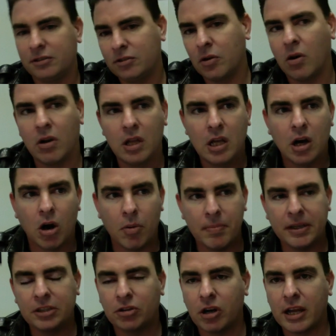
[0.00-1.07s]
So I'll
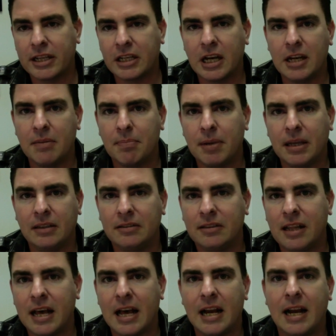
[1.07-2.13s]
make sure I cut and paste
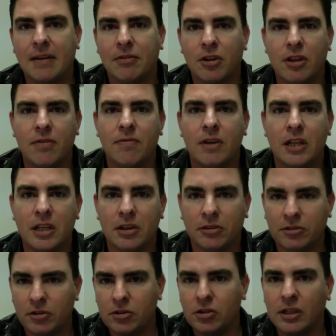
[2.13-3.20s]
that after the video
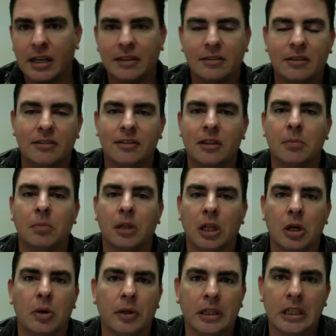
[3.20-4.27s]
so you guys can see it below
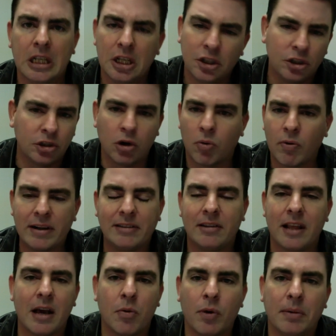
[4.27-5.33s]
it. You go right to
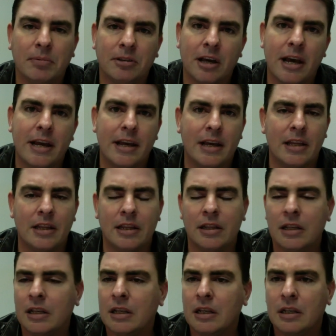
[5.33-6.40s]
that website, and
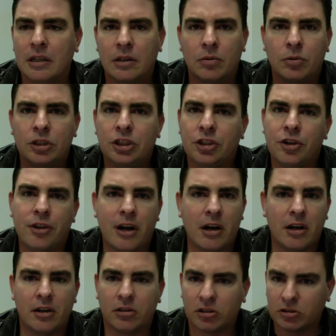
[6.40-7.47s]
when you're
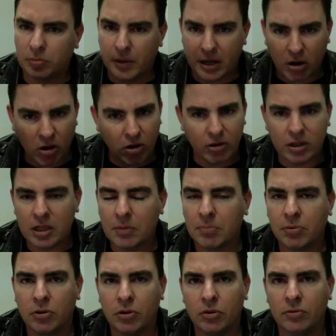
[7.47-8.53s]
there, it'll explain all the
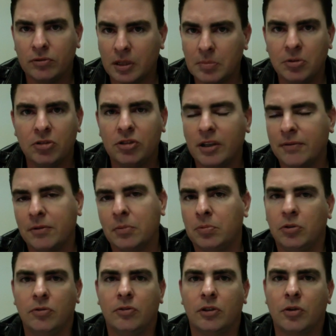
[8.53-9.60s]
approved WTF
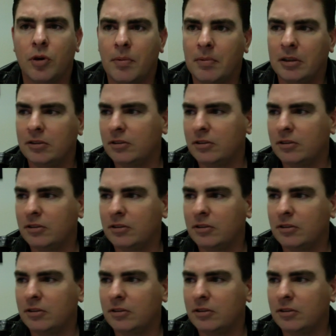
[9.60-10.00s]
approved equipment.